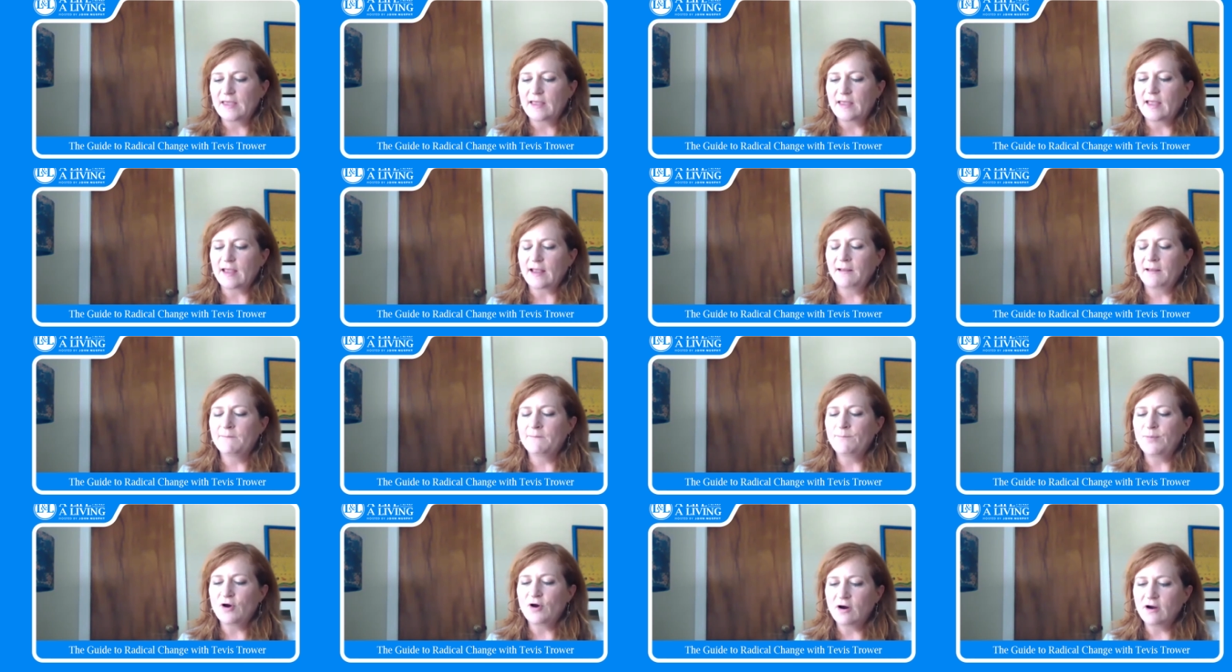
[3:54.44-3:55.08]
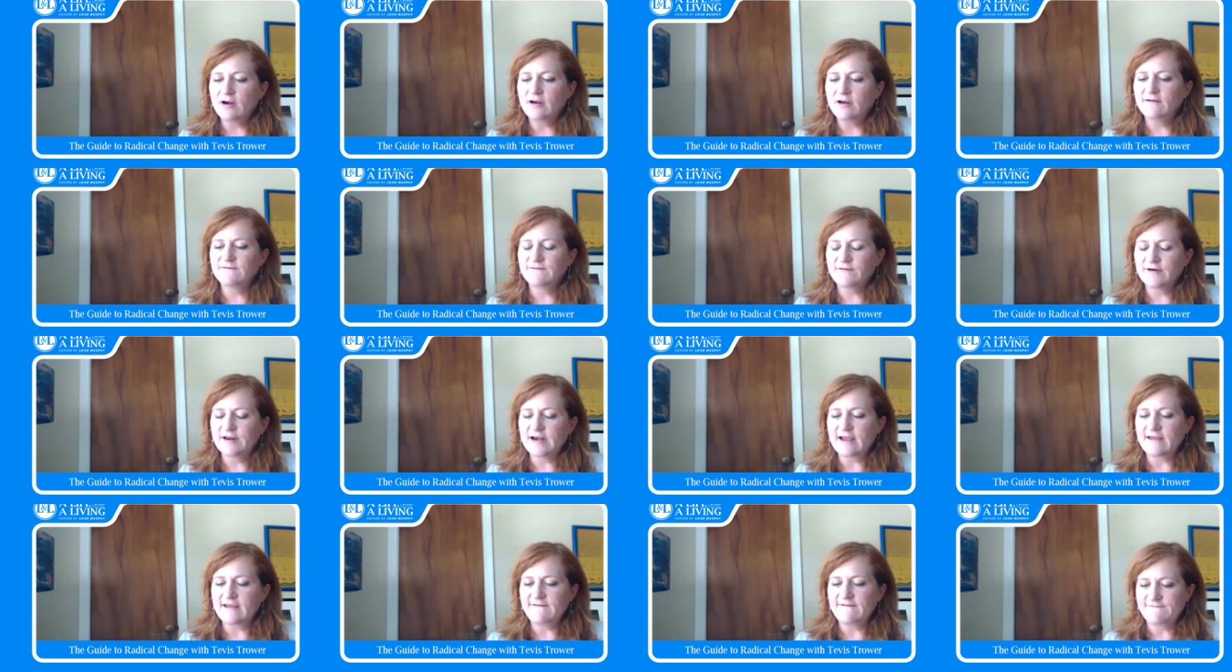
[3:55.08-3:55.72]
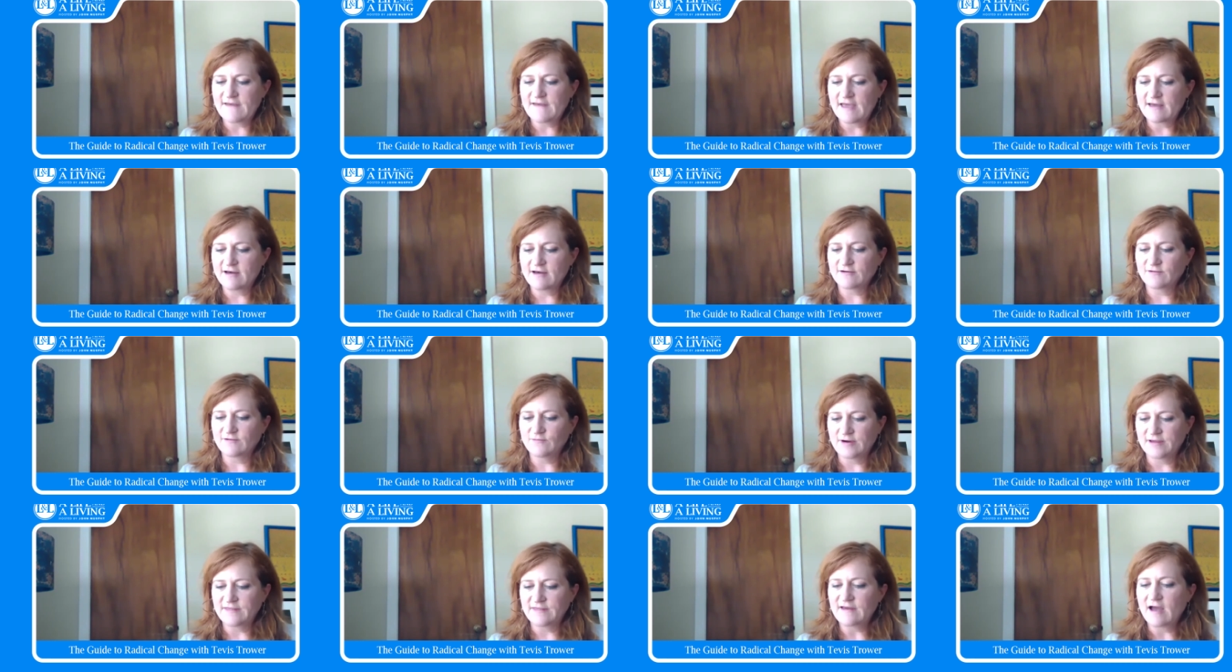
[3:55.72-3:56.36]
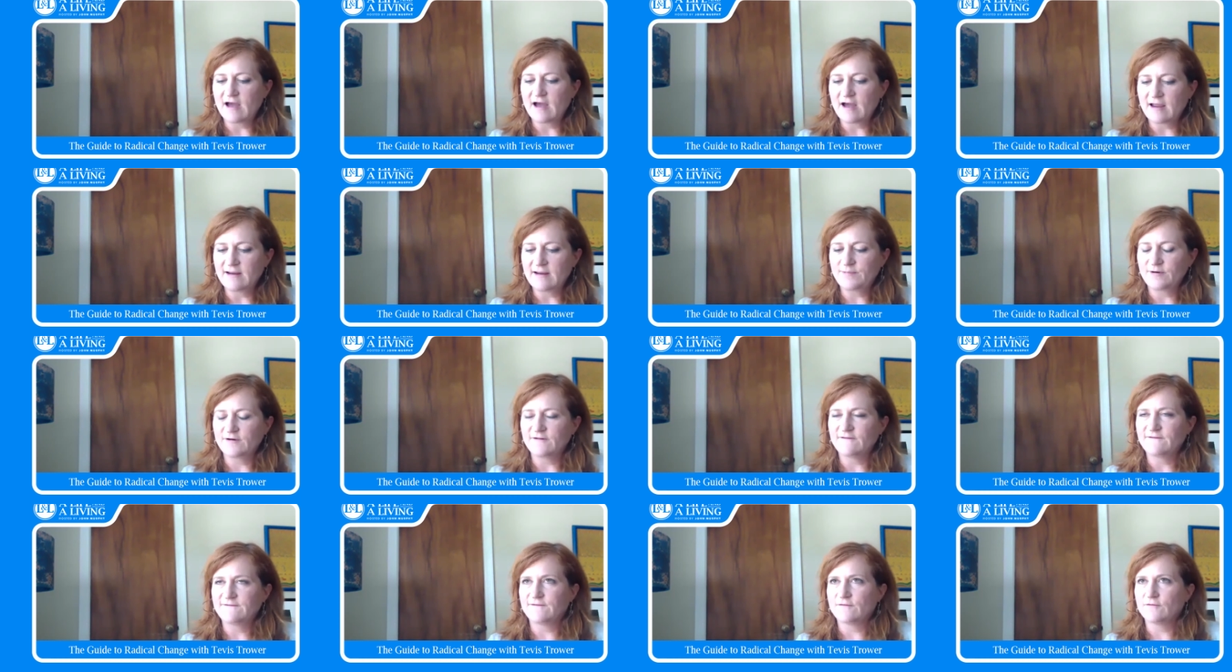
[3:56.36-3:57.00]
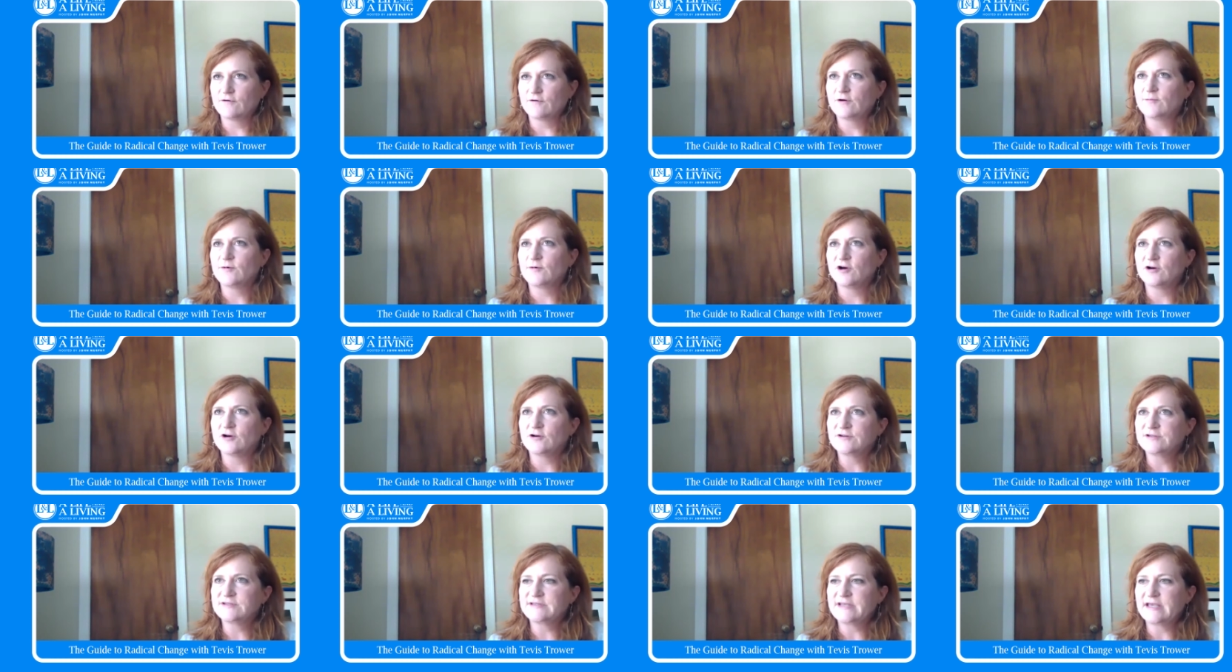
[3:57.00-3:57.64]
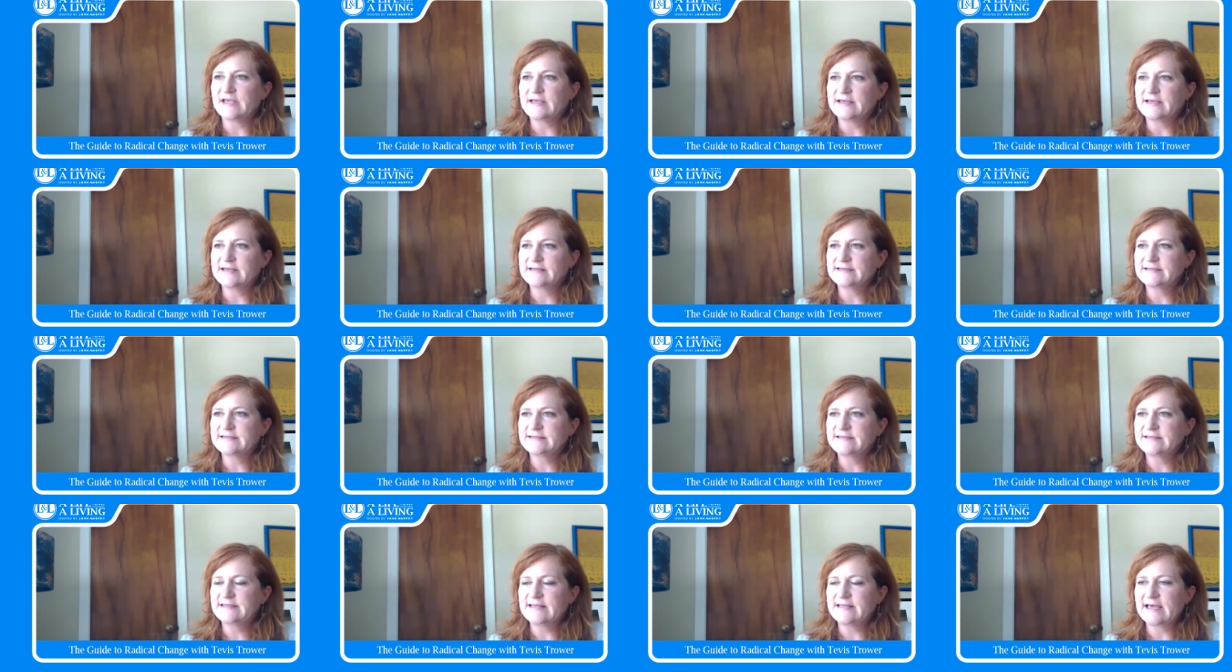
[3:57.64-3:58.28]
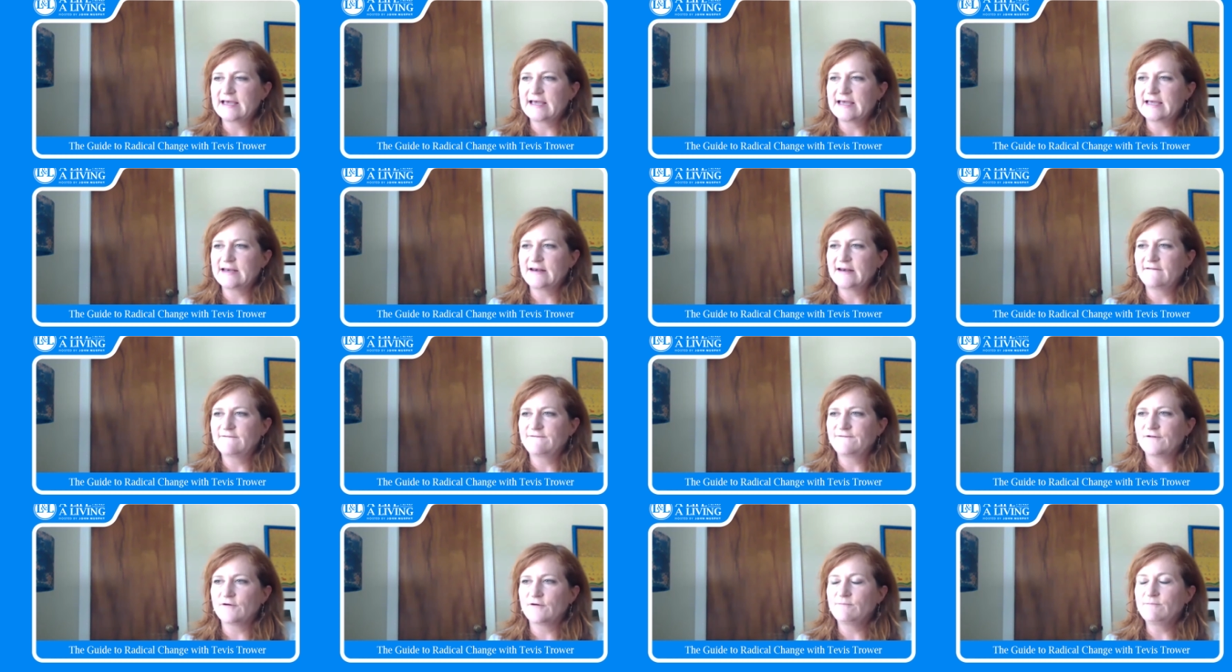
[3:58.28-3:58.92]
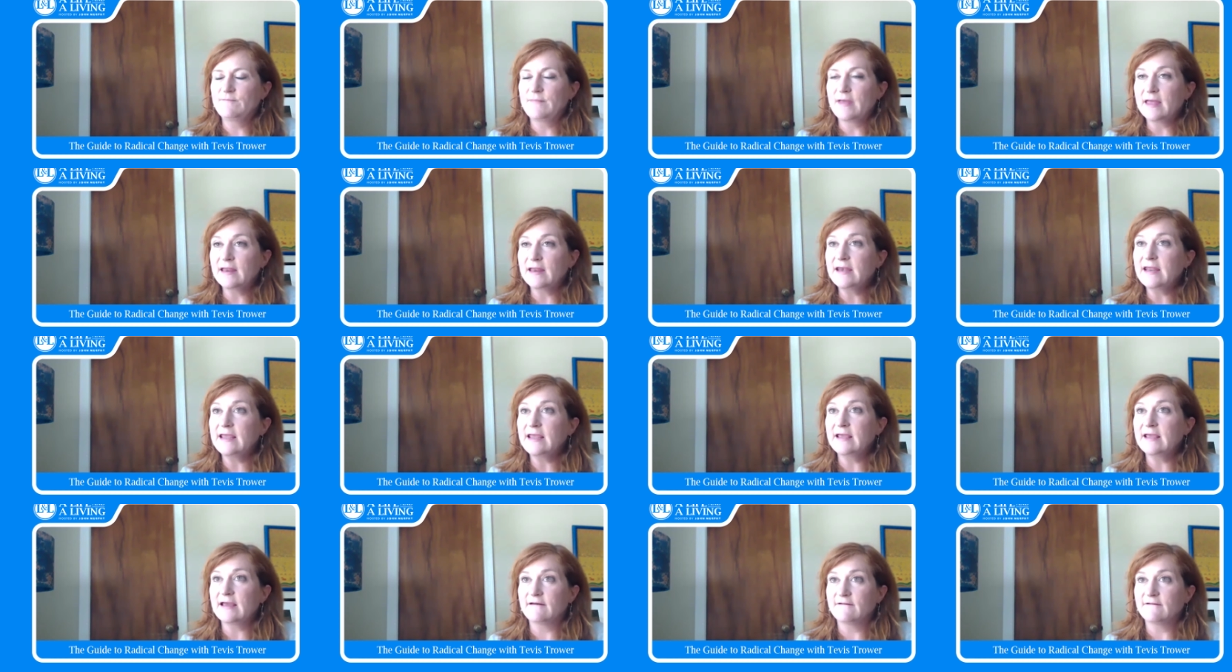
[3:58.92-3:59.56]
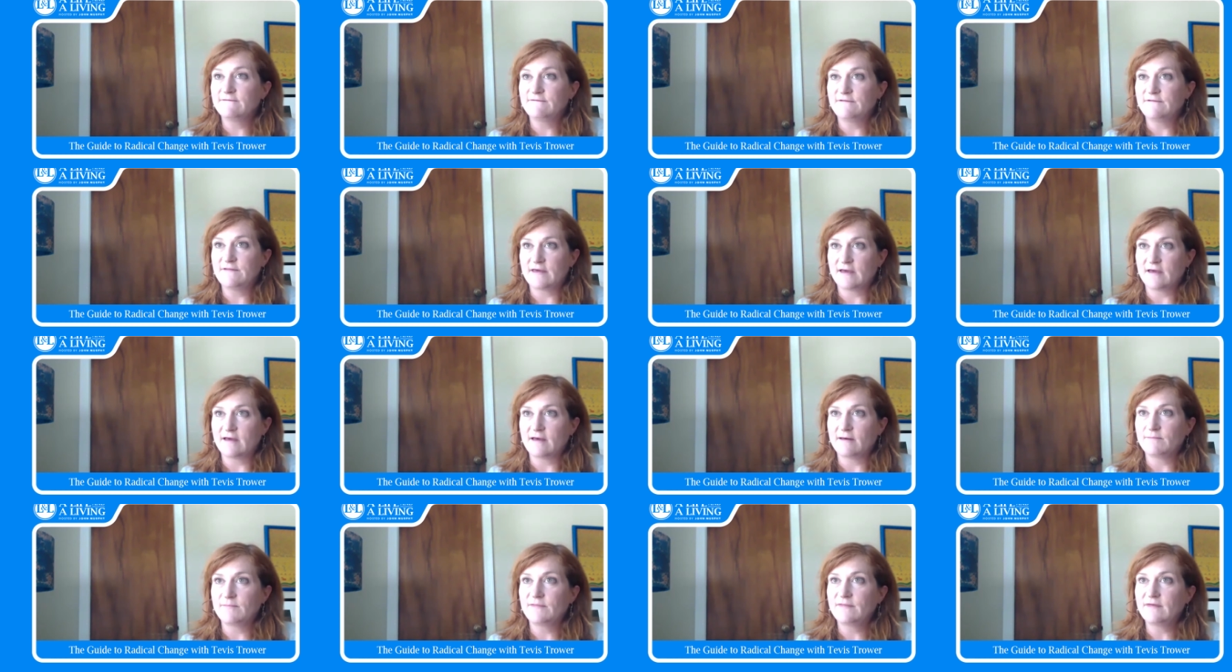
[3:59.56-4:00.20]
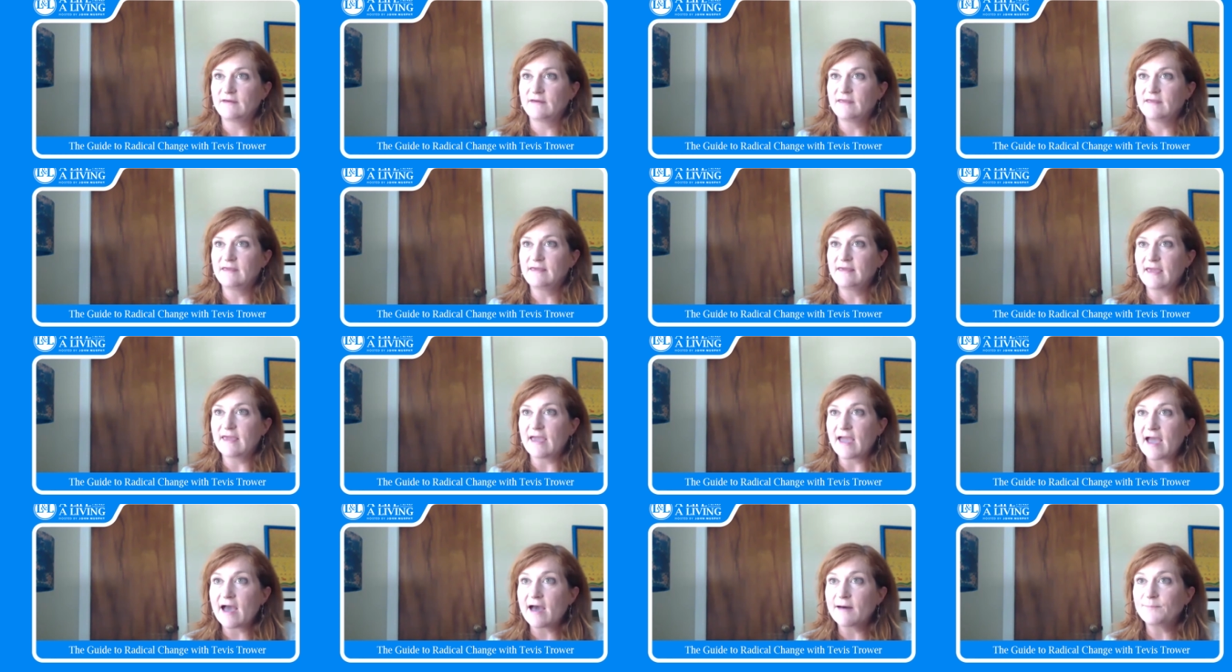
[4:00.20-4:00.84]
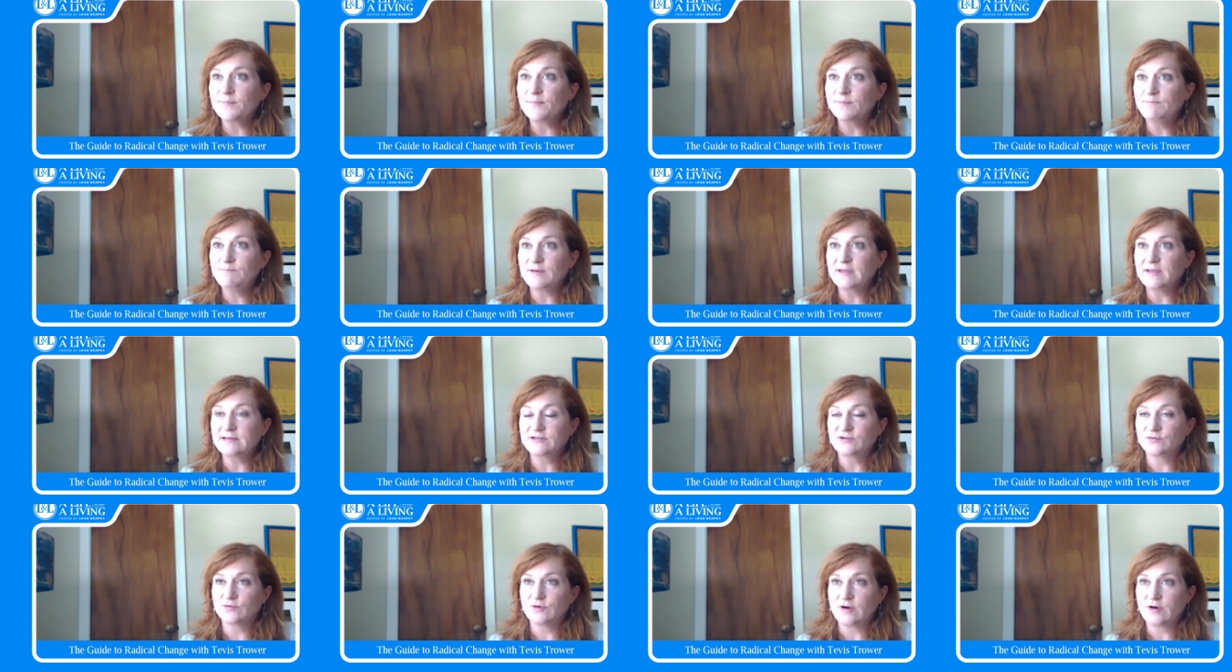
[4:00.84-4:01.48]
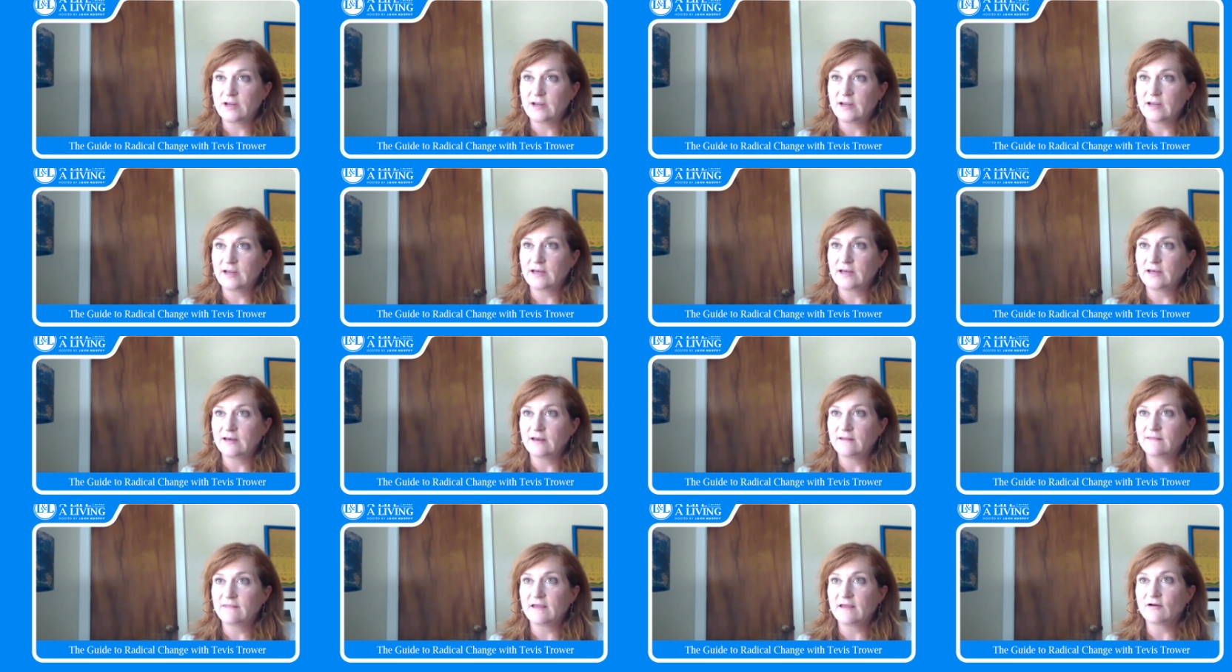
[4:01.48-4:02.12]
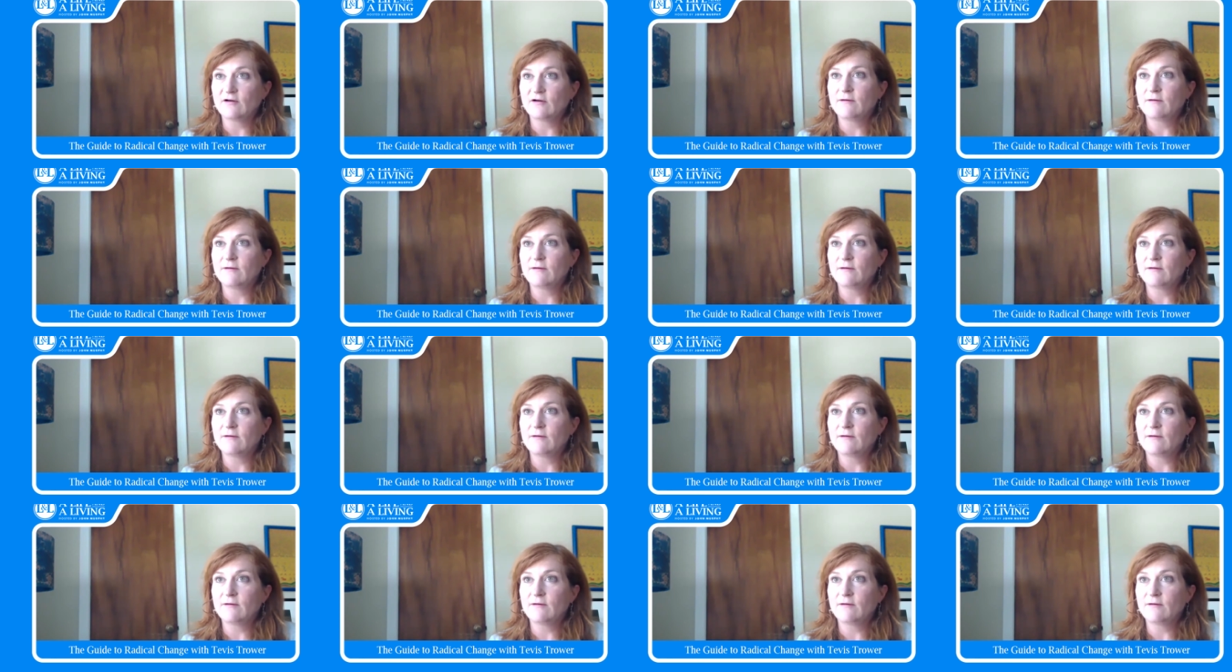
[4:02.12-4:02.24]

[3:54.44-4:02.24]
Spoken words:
And part of what I found with high performers is that for many of them, the gap between their